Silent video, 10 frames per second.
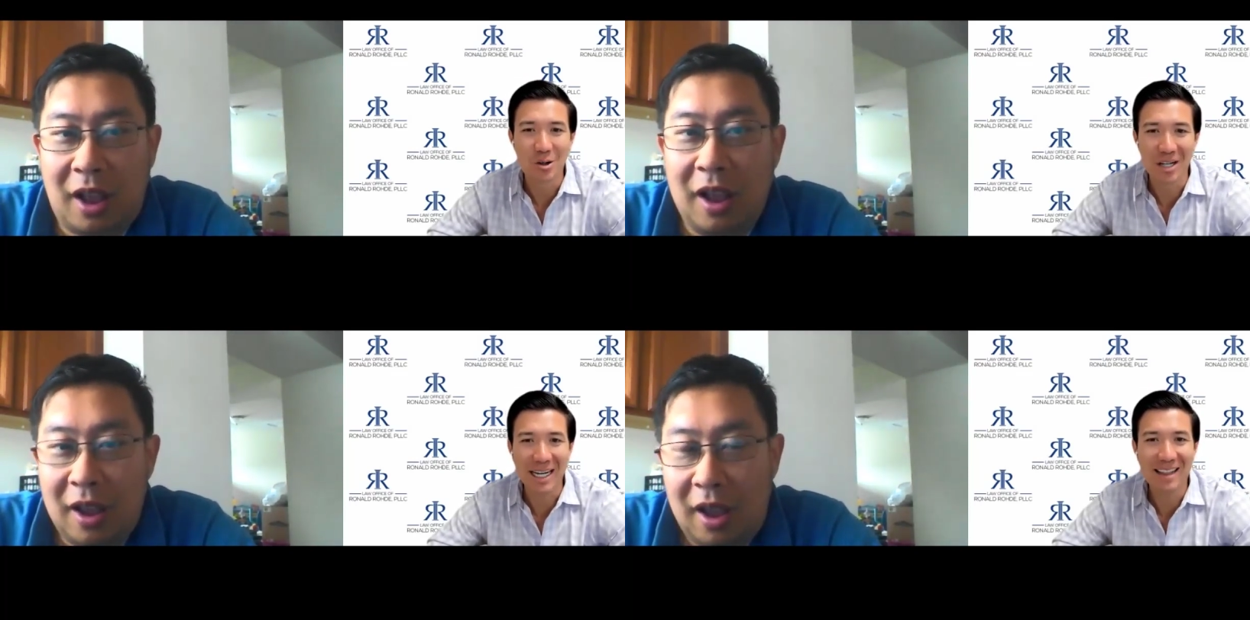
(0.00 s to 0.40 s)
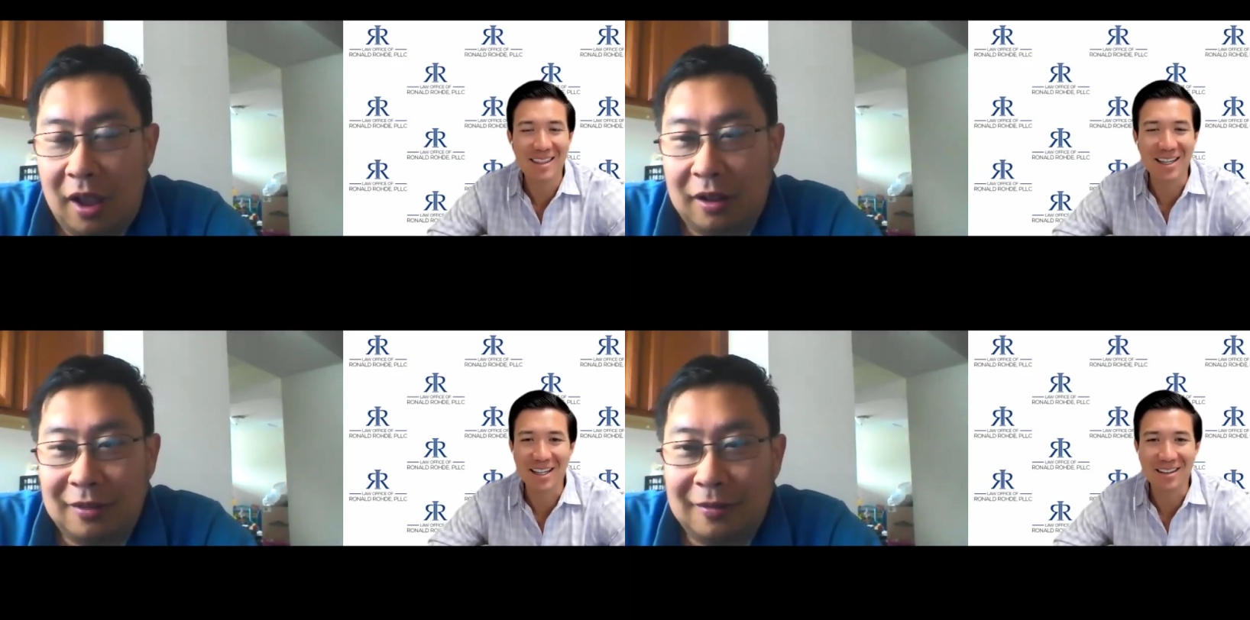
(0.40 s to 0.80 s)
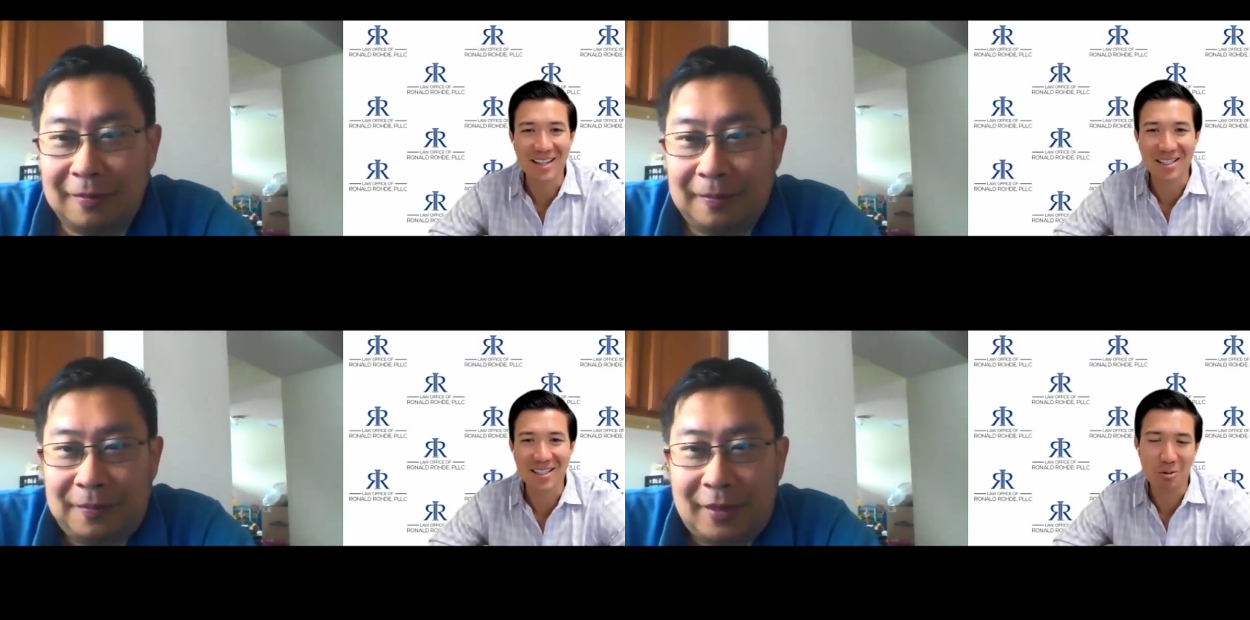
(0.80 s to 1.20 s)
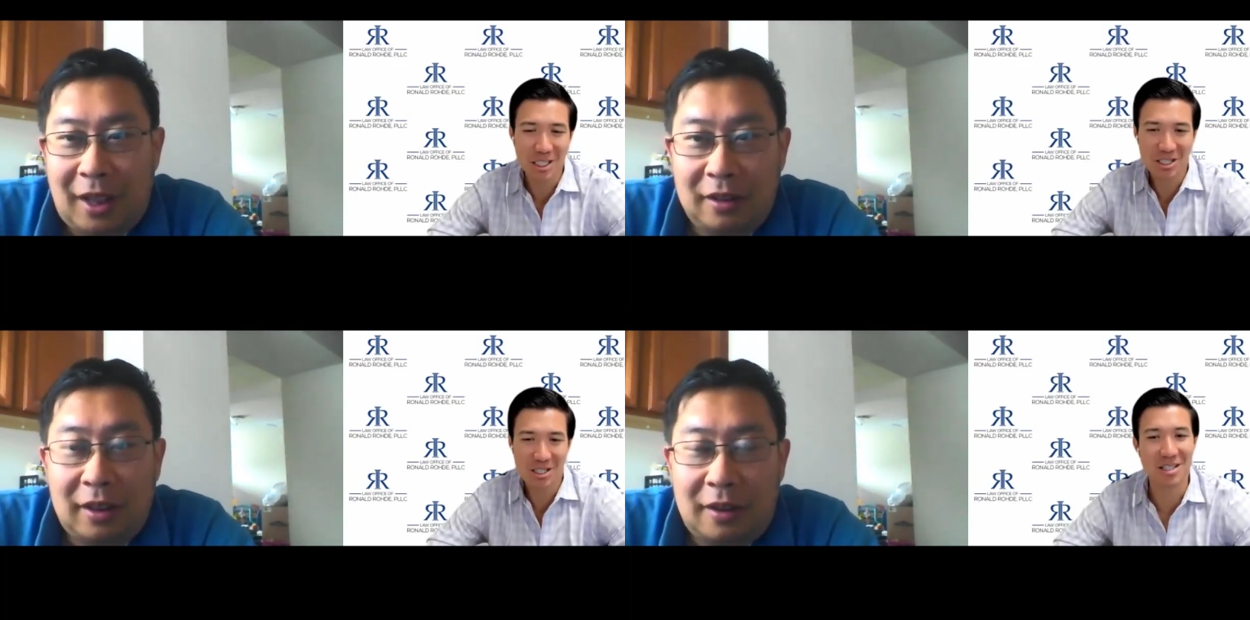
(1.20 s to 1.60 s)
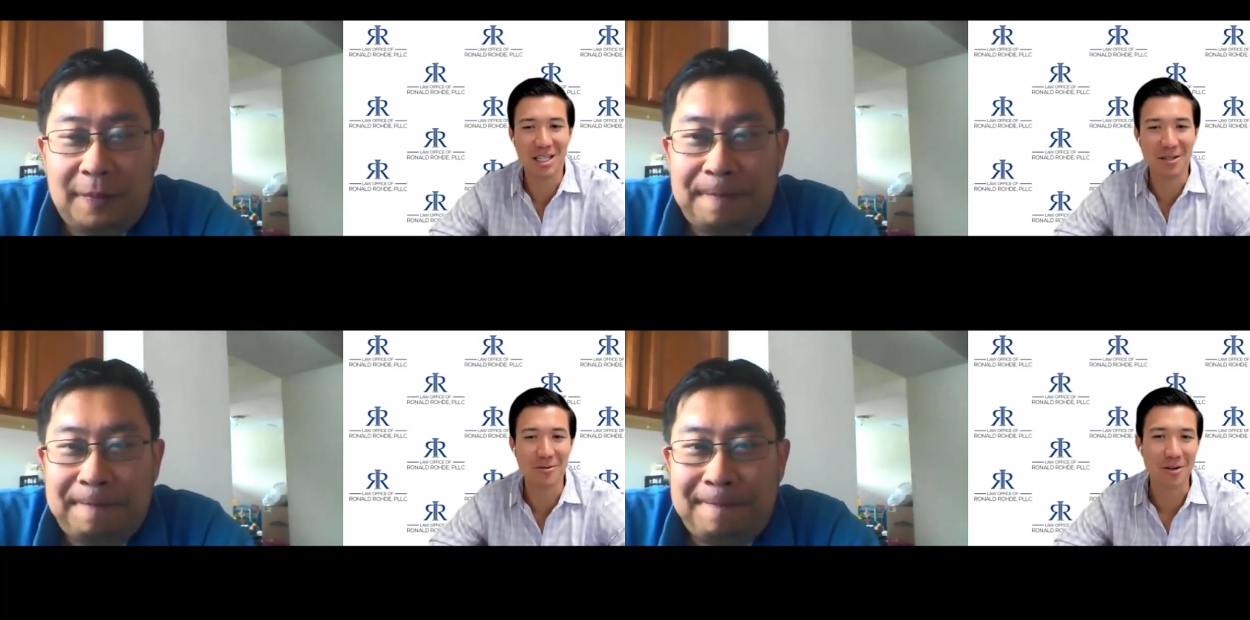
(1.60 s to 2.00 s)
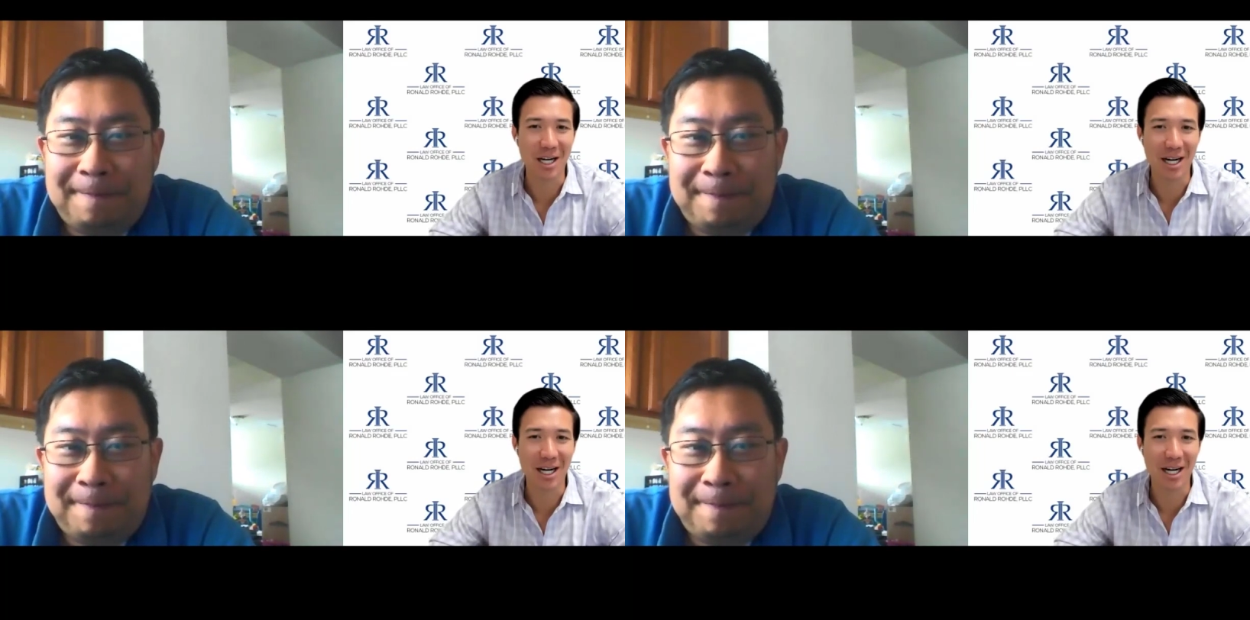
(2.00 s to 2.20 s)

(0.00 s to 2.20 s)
Speaker 1: or anything. They say we could just sell it for a